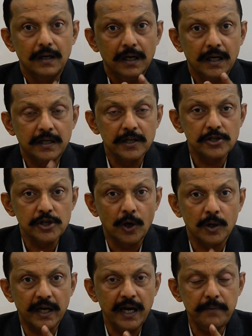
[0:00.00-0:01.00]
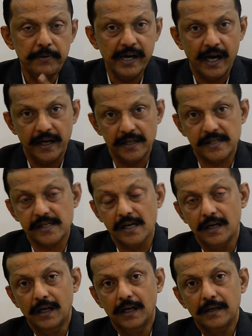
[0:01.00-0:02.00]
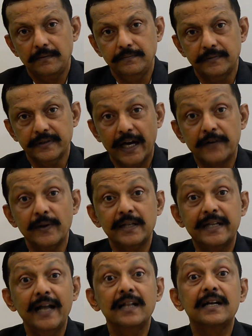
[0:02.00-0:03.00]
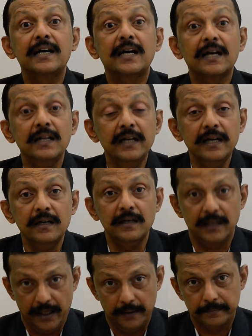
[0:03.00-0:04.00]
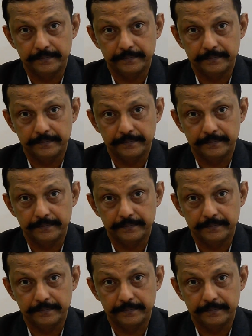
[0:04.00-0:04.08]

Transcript: It is your KPIs that will tell clearly,